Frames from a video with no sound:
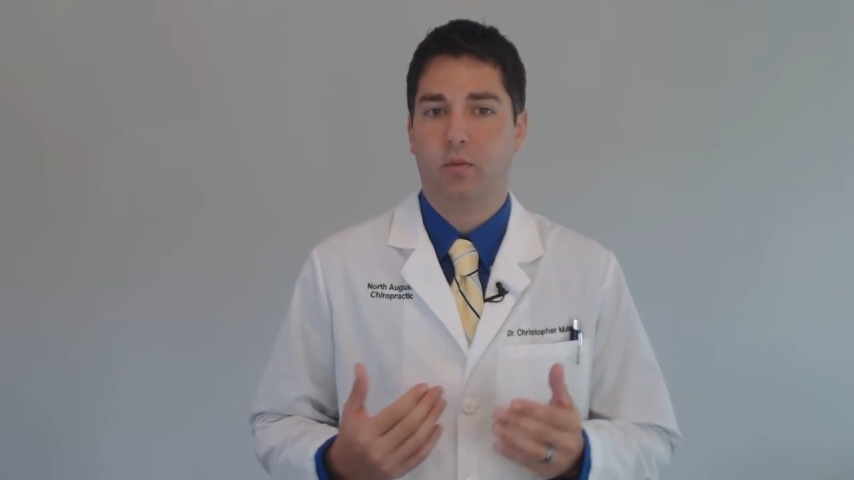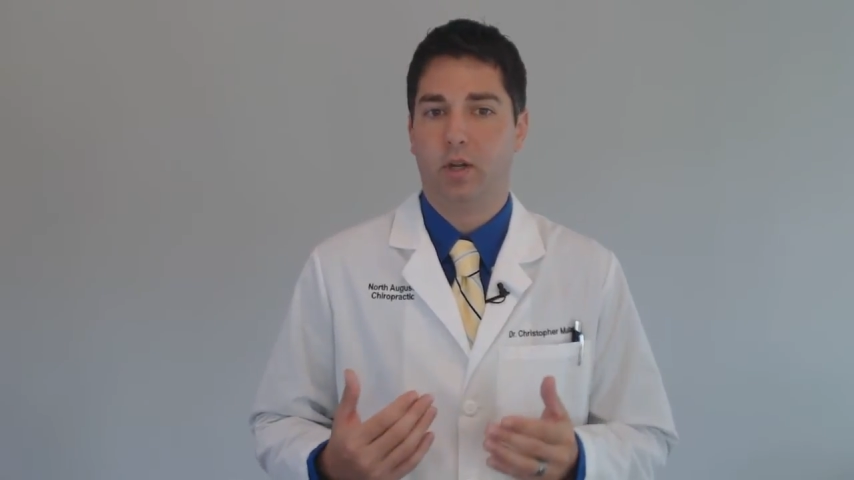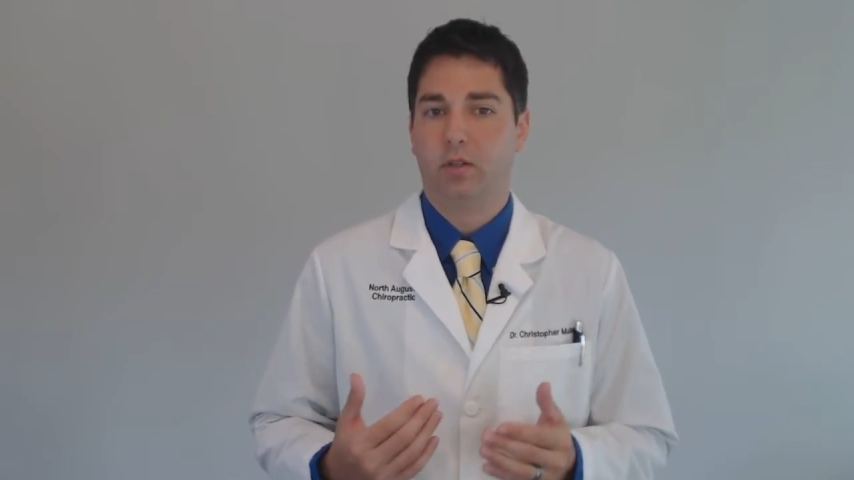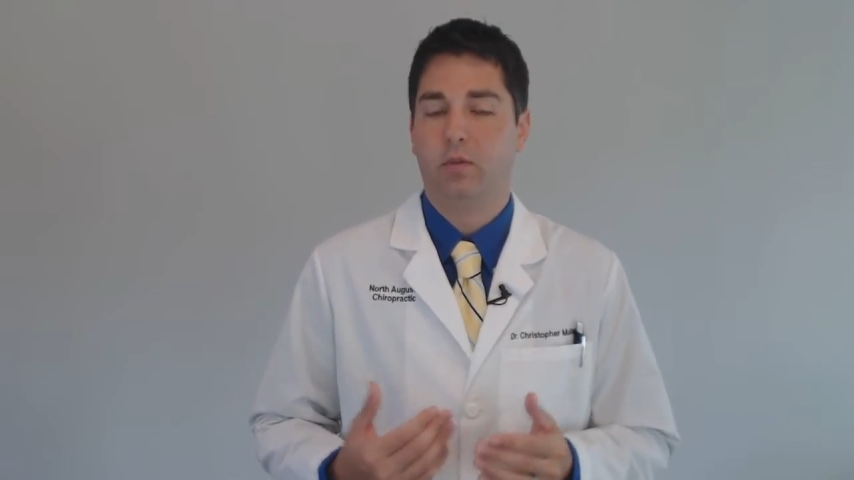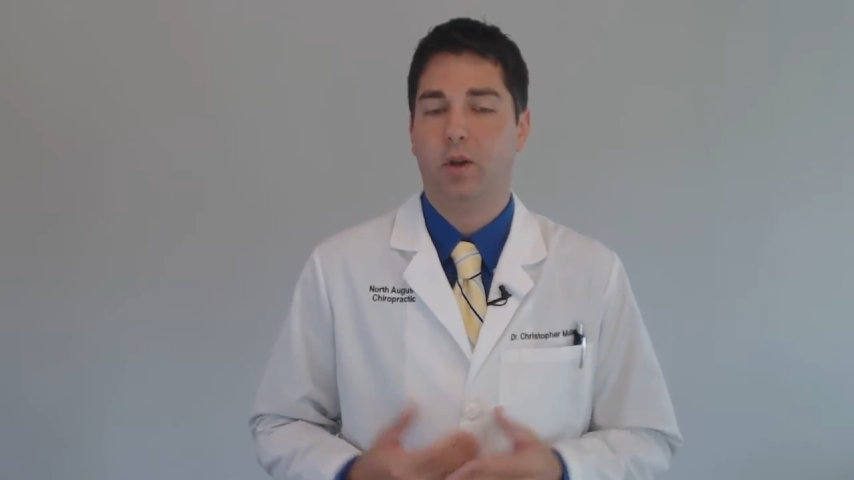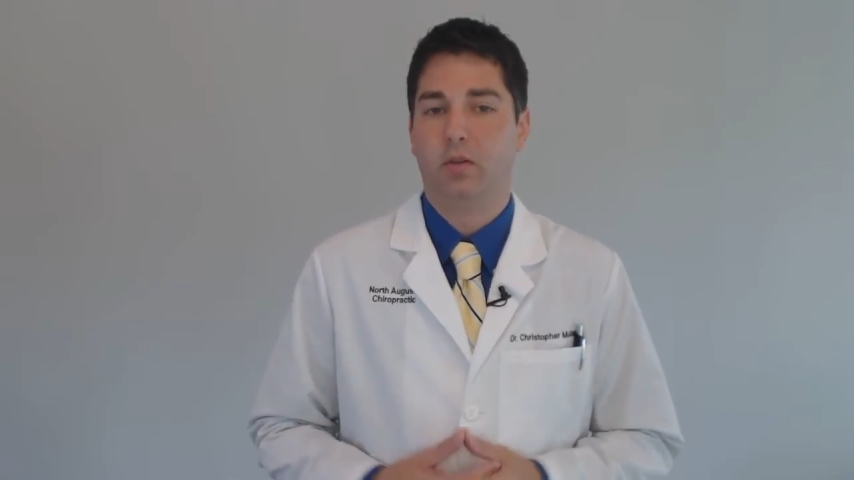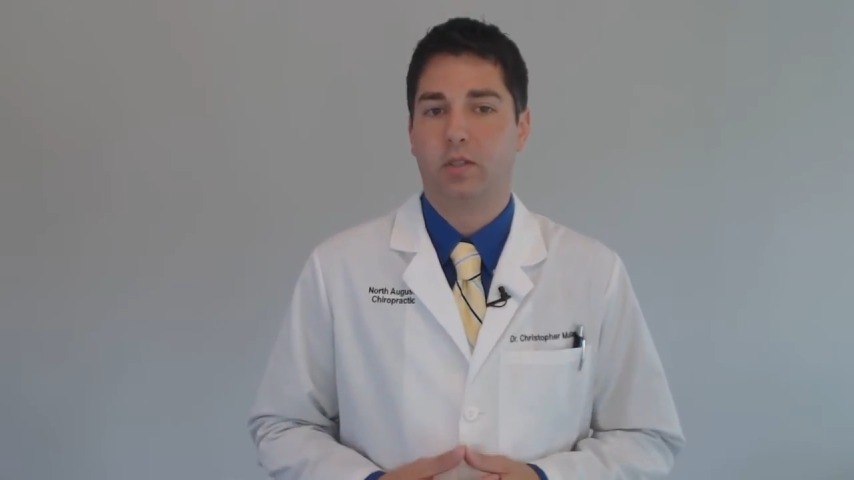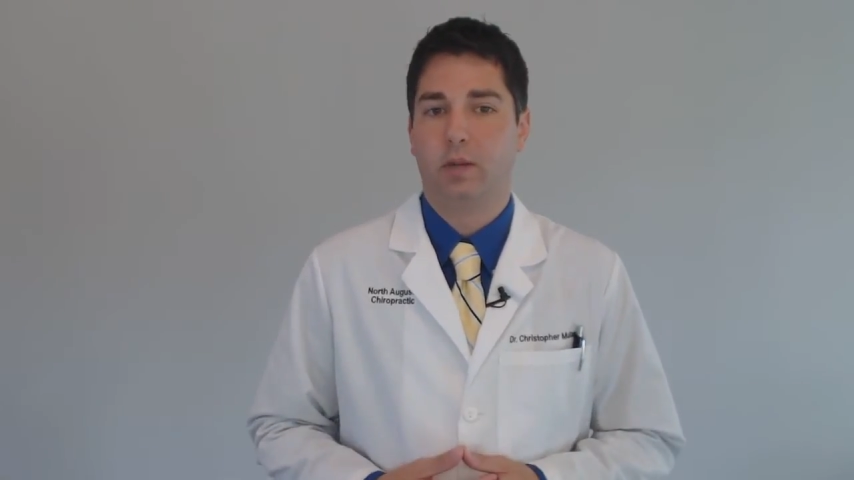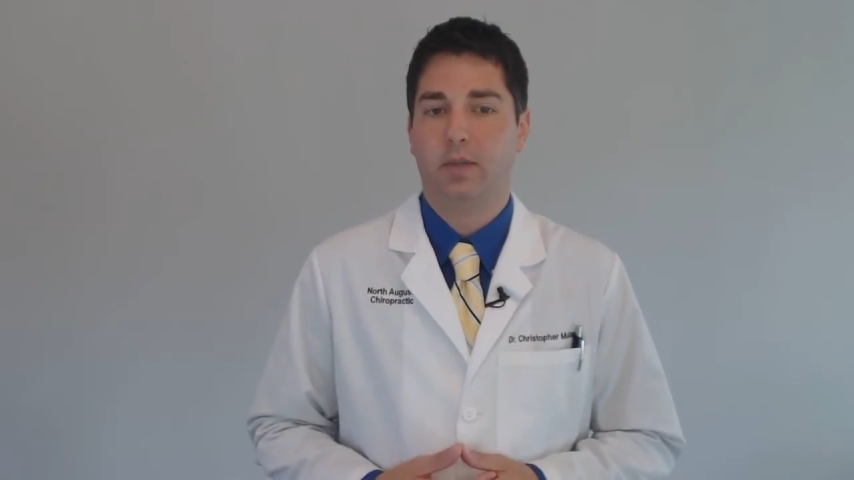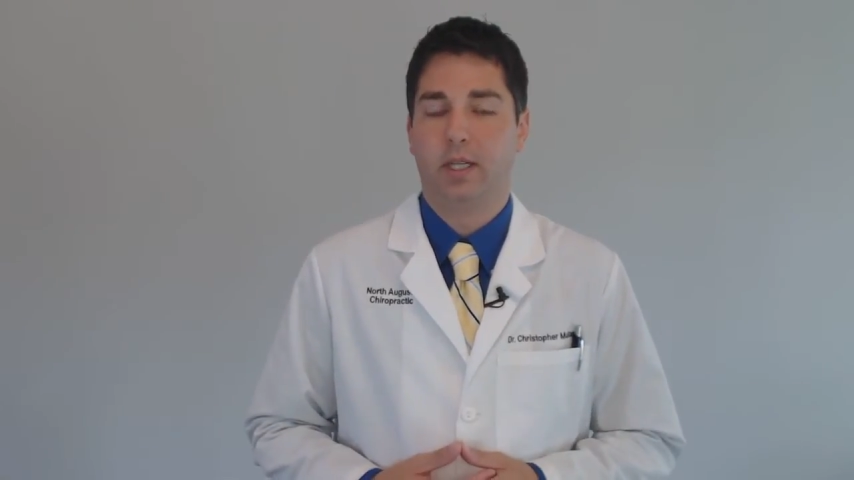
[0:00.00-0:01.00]
where two
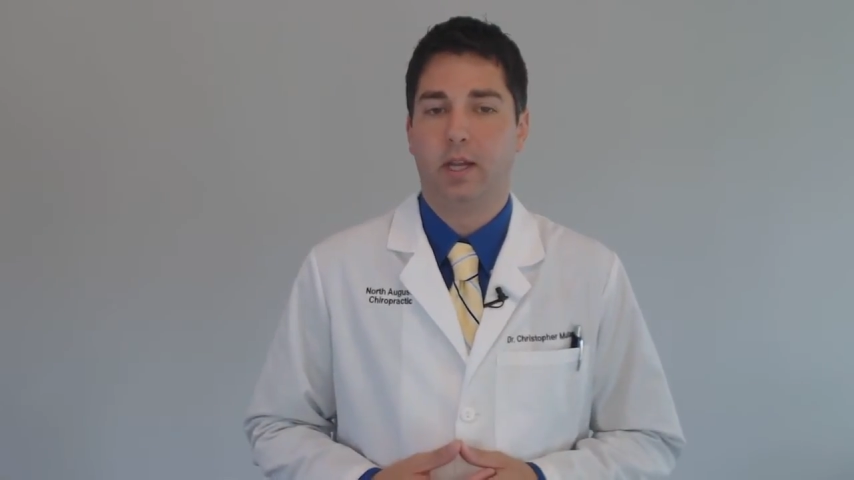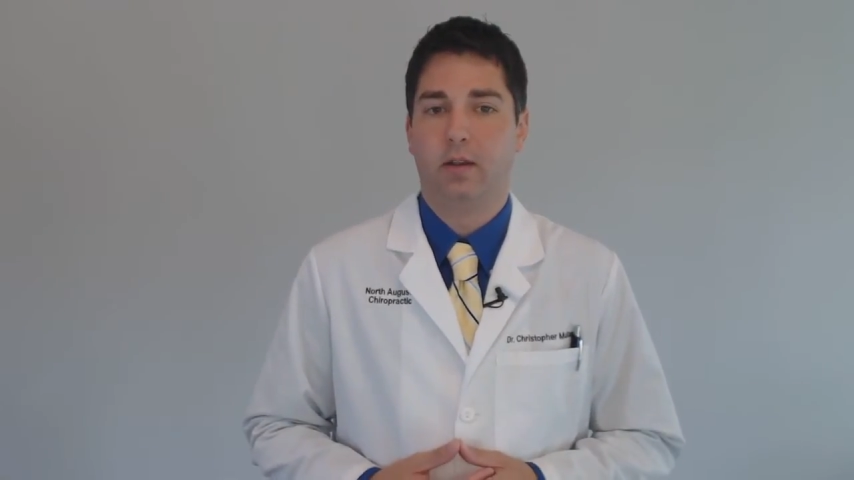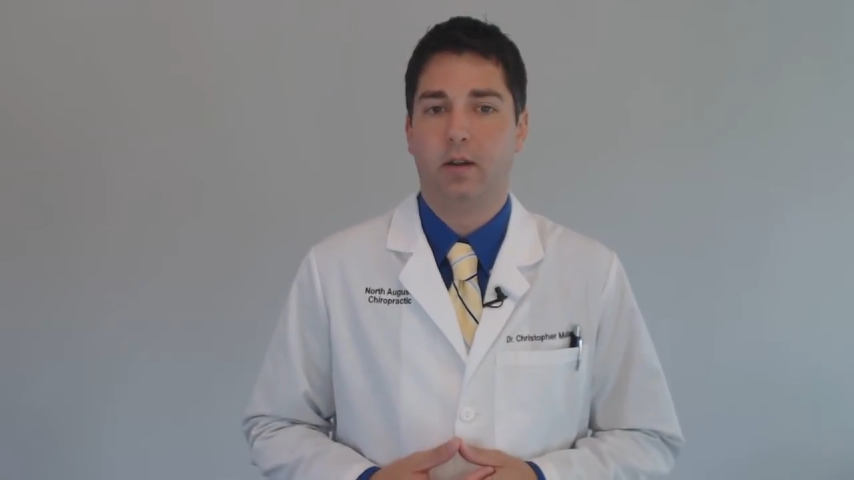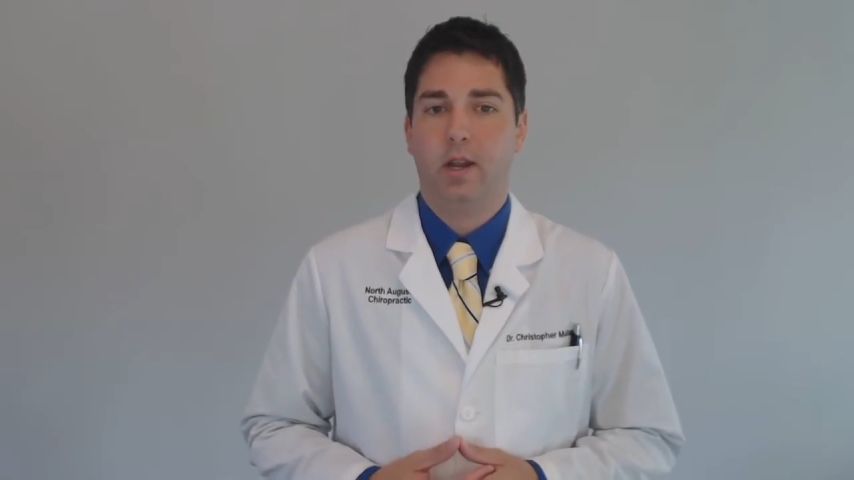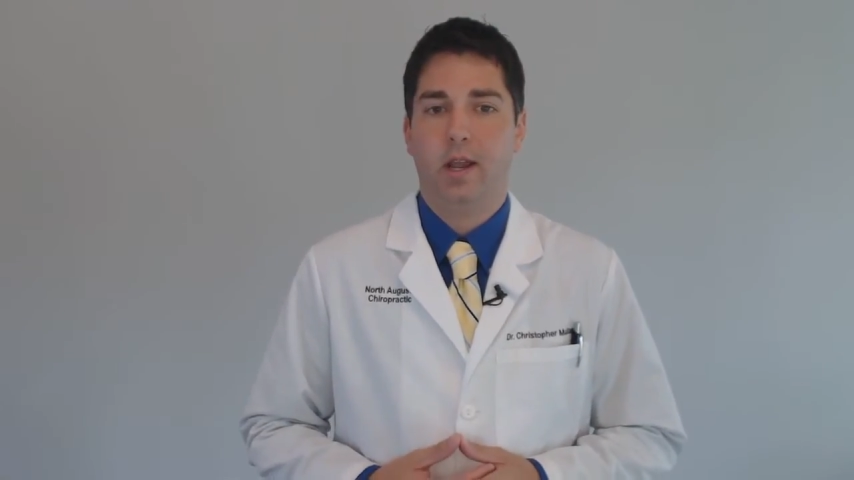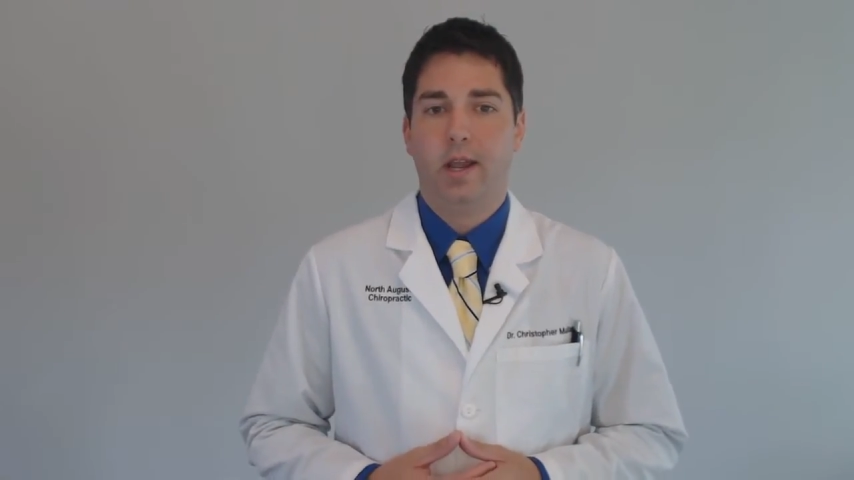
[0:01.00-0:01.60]
bones come together,